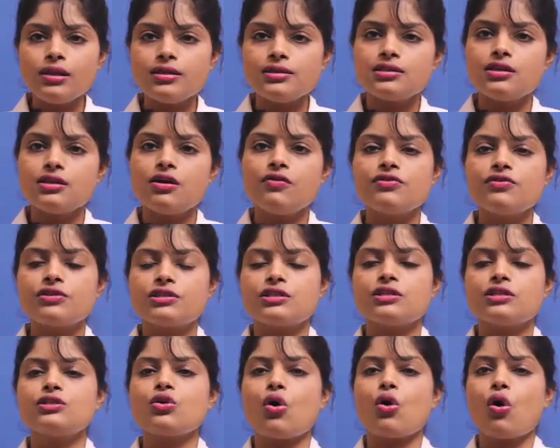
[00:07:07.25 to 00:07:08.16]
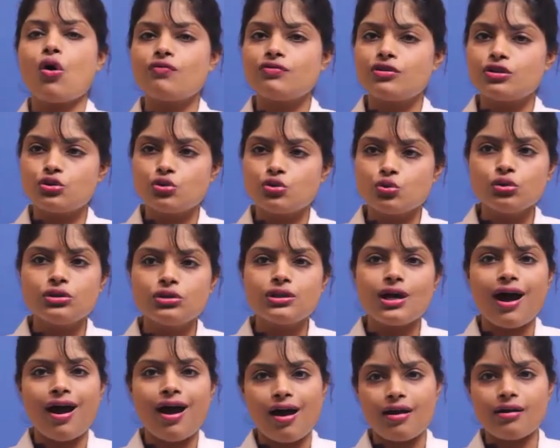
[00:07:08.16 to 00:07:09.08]
the surfaces of the tooth
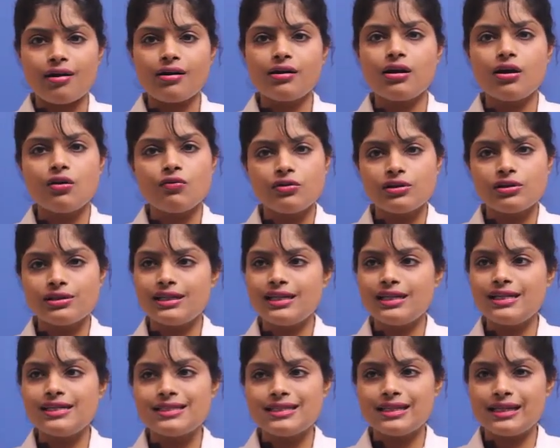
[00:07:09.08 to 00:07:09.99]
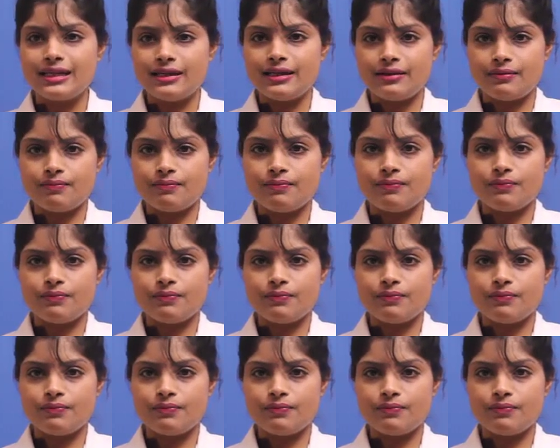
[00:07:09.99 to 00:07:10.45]
are covered easily.